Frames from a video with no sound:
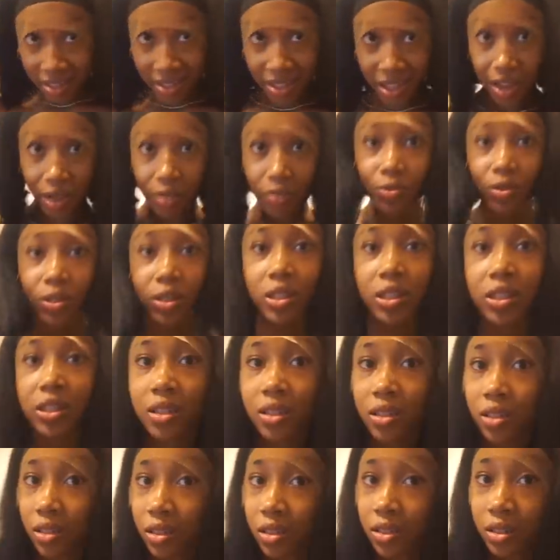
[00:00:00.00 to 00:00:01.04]
not
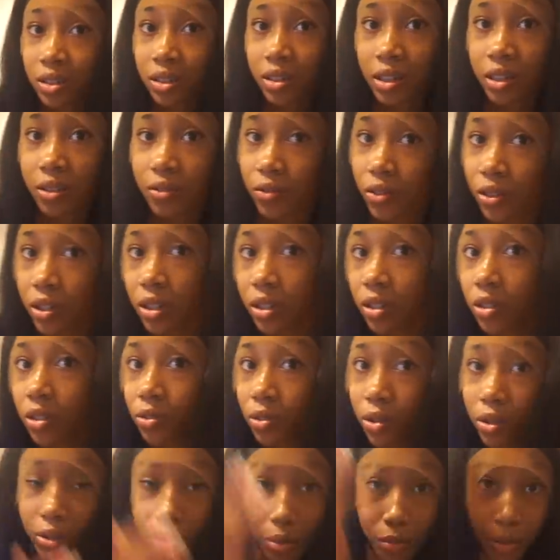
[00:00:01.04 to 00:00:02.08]
really giving, you
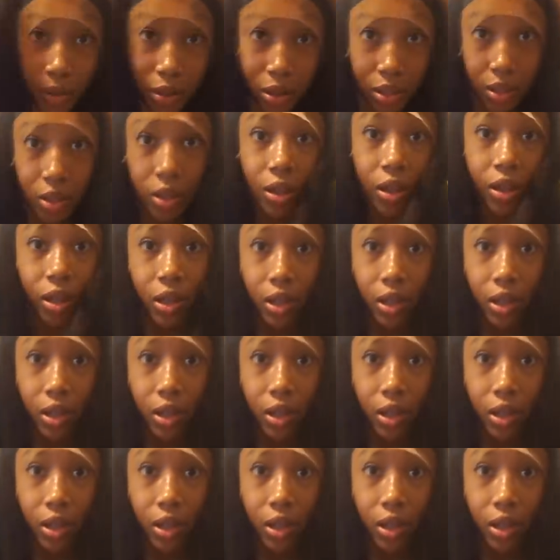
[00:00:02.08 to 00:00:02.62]
know what I mean?